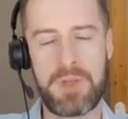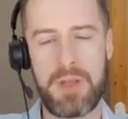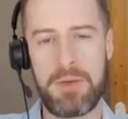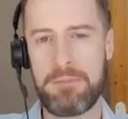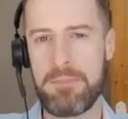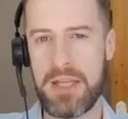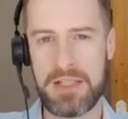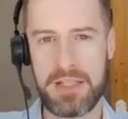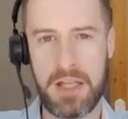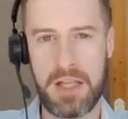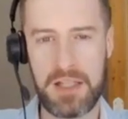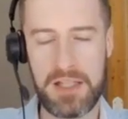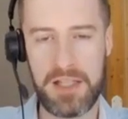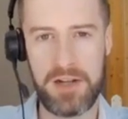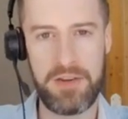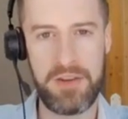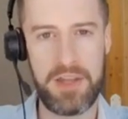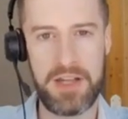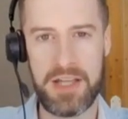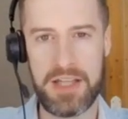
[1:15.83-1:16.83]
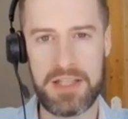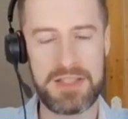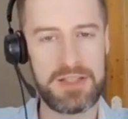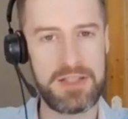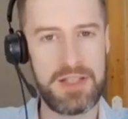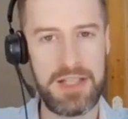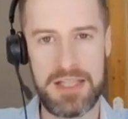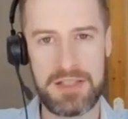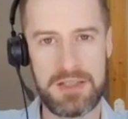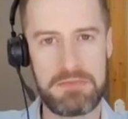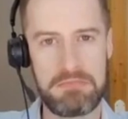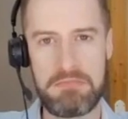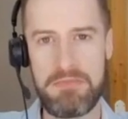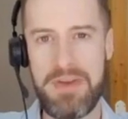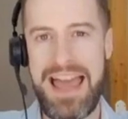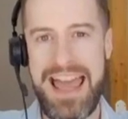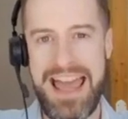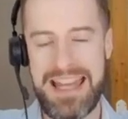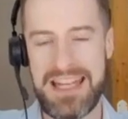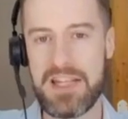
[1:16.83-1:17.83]
made clear that it's
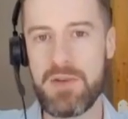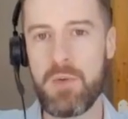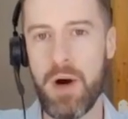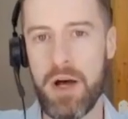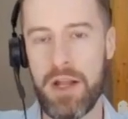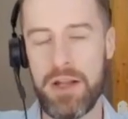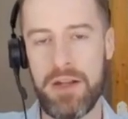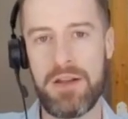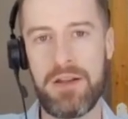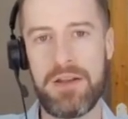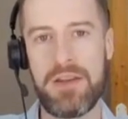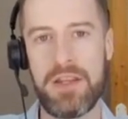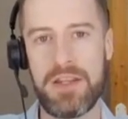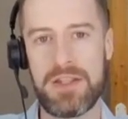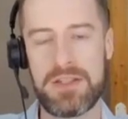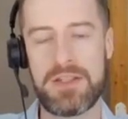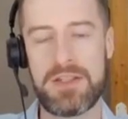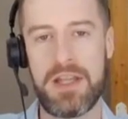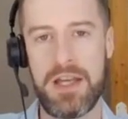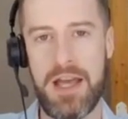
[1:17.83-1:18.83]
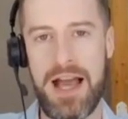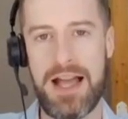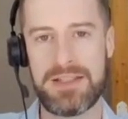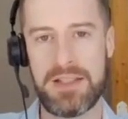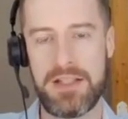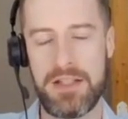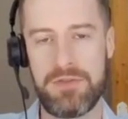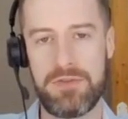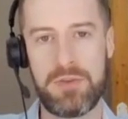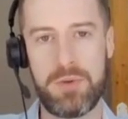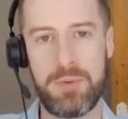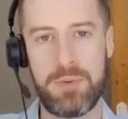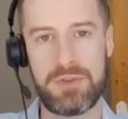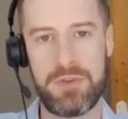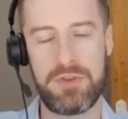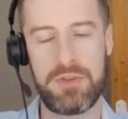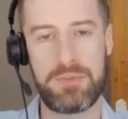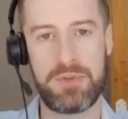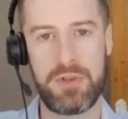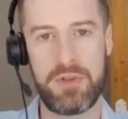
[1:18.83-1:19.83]
anyone that has an influence
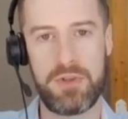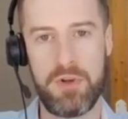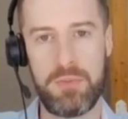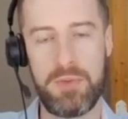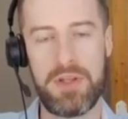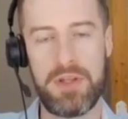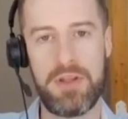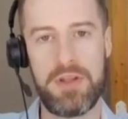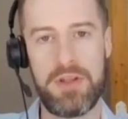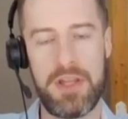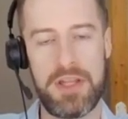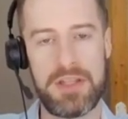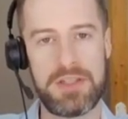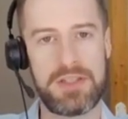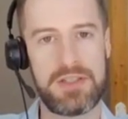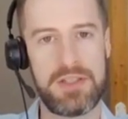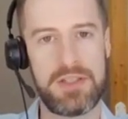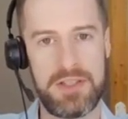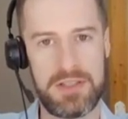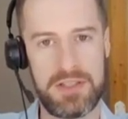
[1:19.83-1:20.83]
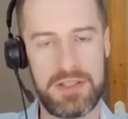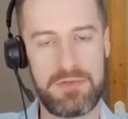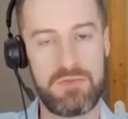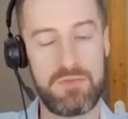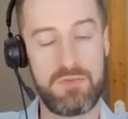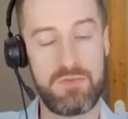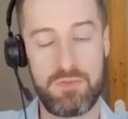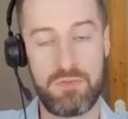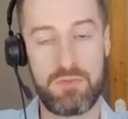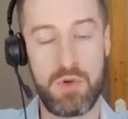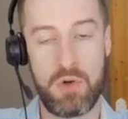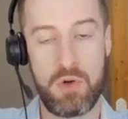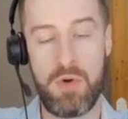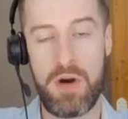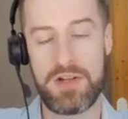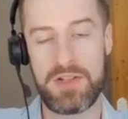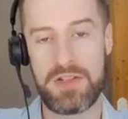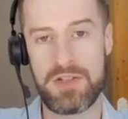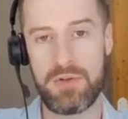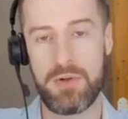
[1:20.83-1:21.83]
on the procurement that's
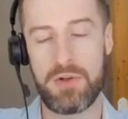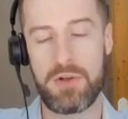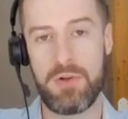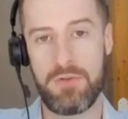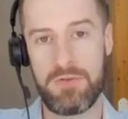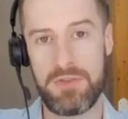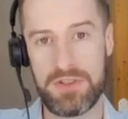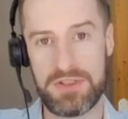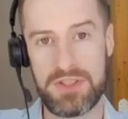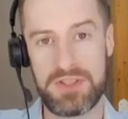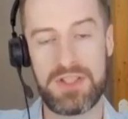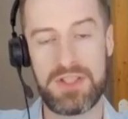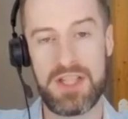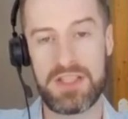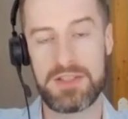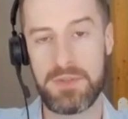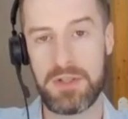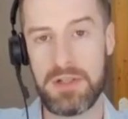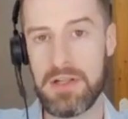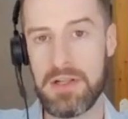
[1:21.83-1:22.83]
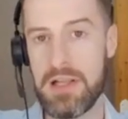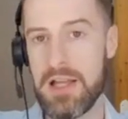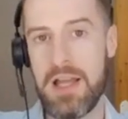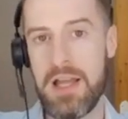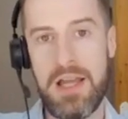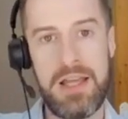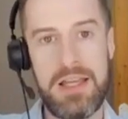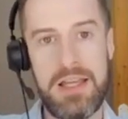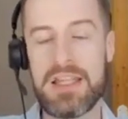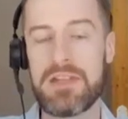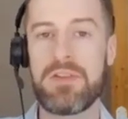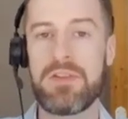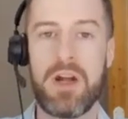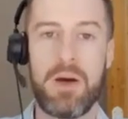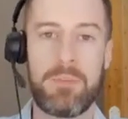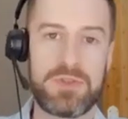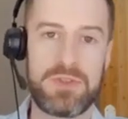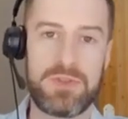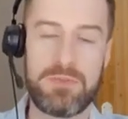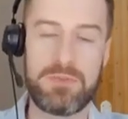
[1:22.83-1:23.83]
required to do a conflict assessment, even
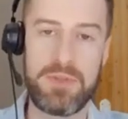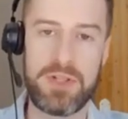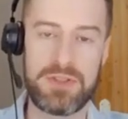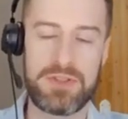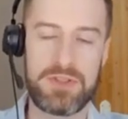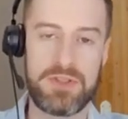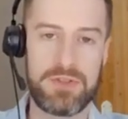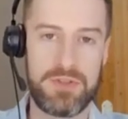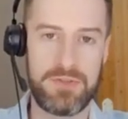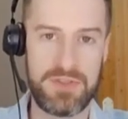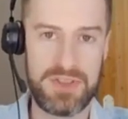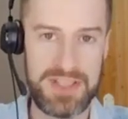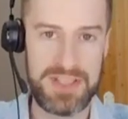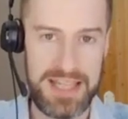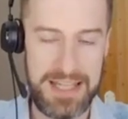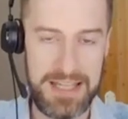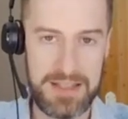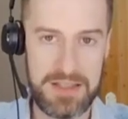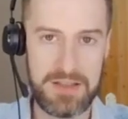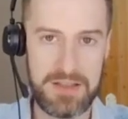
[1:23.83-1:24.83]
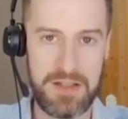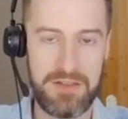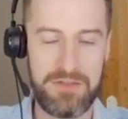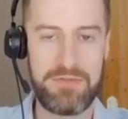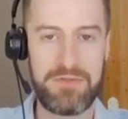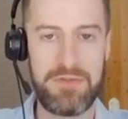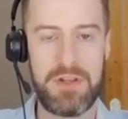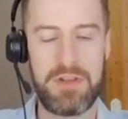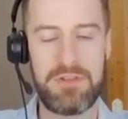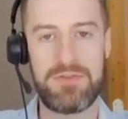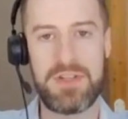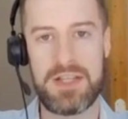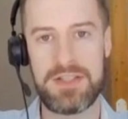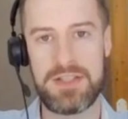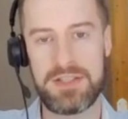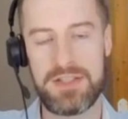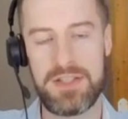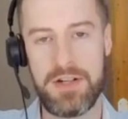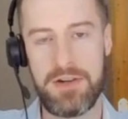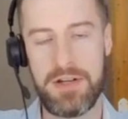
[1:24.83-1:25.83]
up to ministers of state if
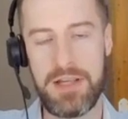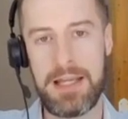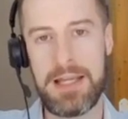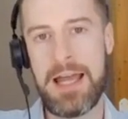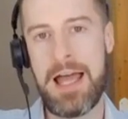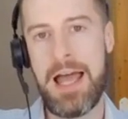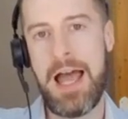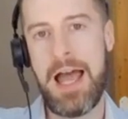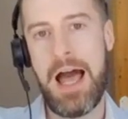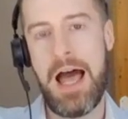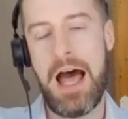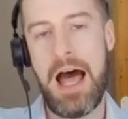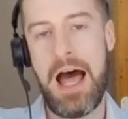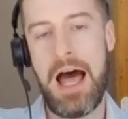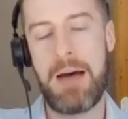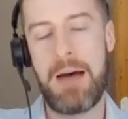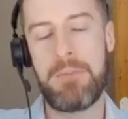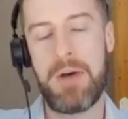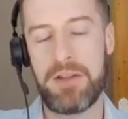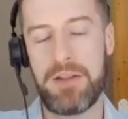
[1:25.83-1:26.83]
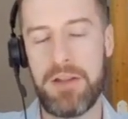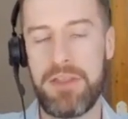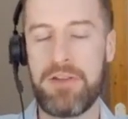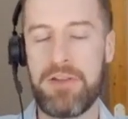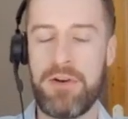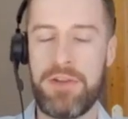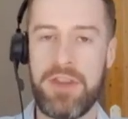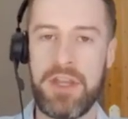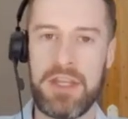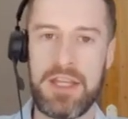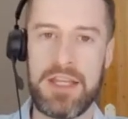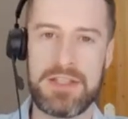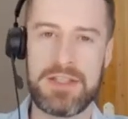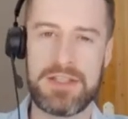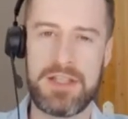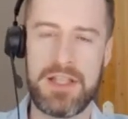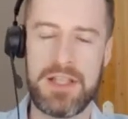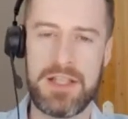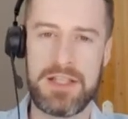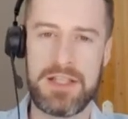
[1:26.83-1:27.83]
necessary. And the third thing is
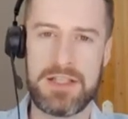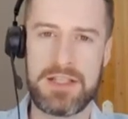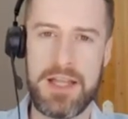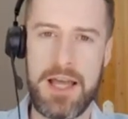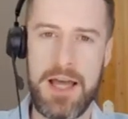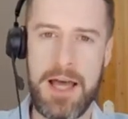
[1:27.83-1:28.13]
that